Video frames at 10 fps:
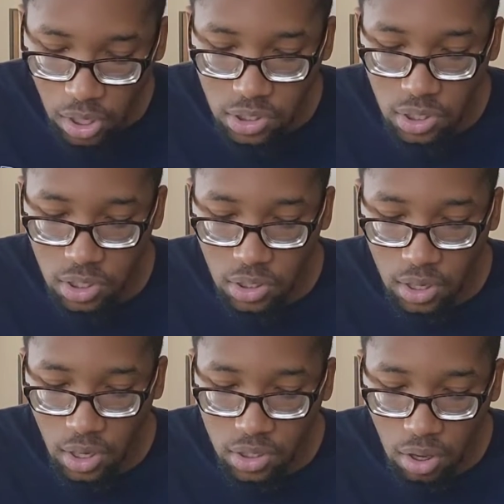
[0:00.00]
quesadillas
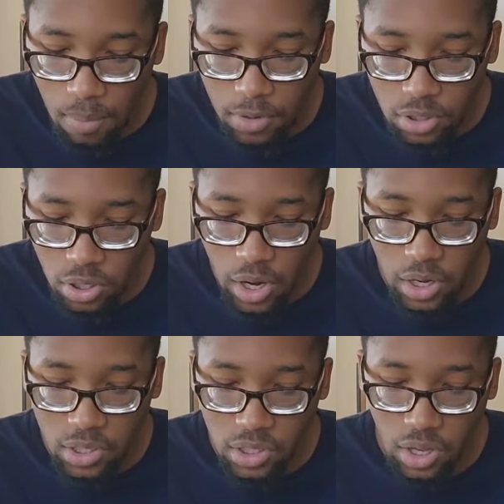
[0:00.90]
like that, so I'm gonna try
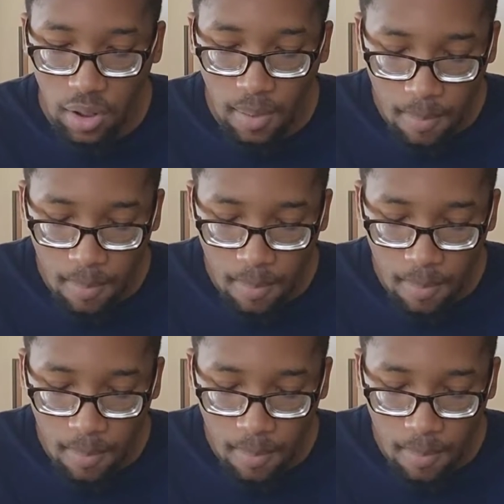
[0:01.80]
and see.